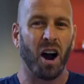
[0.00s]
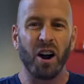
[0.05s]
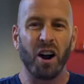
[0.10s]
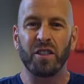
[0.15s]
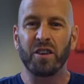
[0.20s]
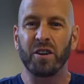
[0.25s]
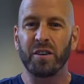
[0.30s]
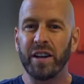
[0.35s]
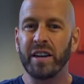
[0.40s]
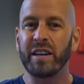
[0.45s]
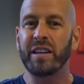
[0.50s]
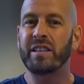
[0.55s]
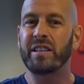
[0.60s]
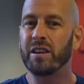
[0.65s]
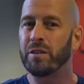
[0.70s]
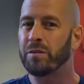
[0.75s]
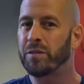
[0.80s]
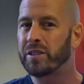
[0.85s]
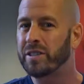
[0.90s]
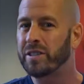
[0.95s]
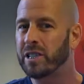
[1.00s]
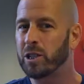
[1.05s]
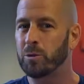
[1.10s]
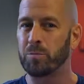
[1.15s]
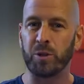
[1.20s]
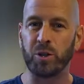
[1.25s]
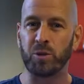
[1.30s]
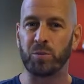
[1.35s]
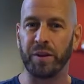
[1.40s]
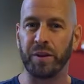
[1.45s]
Are there any differences
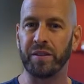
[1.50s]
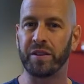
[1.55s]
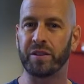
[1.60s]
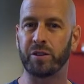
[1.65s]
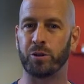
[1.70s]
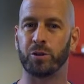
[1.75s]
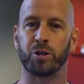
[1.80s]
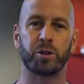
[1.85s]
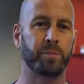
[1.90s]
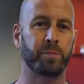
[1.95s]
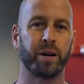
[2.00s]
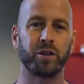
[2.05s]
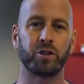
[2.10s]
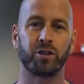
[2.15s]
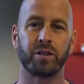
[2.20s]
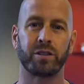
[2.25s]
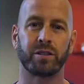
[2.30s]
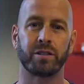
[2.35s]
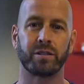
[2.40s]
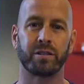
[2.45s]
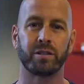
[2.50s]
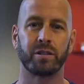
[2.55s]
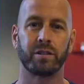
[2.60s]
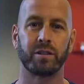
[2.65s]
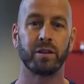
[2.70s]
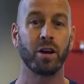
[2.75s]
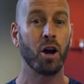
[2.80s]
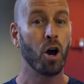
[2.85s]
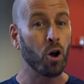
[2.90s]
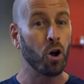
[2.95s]
between the two sponges?
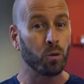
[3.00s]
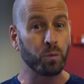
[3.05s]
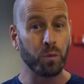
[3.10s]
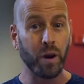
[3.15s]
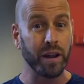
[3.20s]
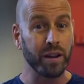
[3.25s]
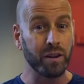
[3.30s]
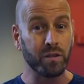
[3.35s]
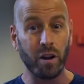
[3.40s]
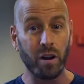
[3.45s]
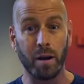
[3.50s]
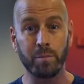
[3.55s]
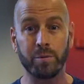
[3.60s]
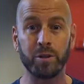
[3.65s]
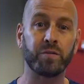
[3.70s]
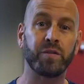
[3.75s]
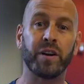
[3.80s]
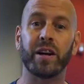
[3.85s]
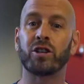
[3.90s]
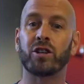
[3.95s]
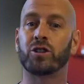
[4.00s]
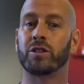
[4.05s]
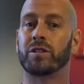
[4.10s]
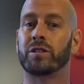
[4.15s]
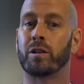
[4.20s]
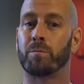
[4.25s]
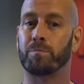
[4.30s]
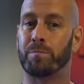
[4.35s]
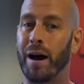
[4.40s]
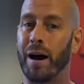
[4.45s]
Write your
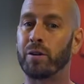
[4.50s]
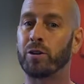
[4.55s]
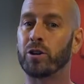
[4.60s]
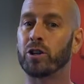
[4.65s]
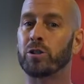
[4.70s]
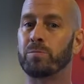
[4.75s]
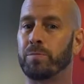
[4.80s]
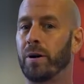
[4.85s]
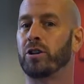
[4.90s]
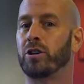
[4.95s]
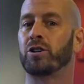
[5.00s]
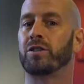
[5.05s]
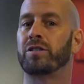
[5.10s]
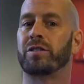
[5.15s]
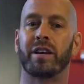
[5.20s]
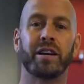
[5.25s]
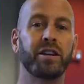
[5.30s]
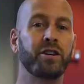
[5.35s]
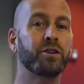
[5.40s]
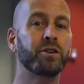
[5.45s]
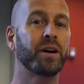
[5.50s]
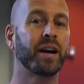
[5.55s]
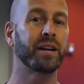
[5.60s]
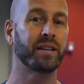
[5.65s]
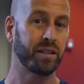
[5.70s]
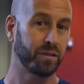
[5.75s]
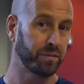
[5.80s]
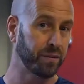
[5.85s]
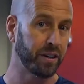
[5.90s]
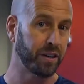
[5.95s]
observations about your sponges in your
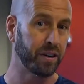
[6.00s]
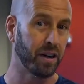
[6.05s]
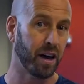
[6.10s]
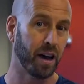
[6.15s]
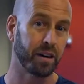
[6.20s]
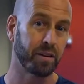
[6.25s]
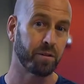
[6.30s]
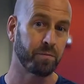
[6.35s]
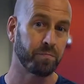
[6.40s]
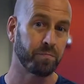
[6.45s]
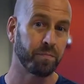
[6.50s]
activity guide.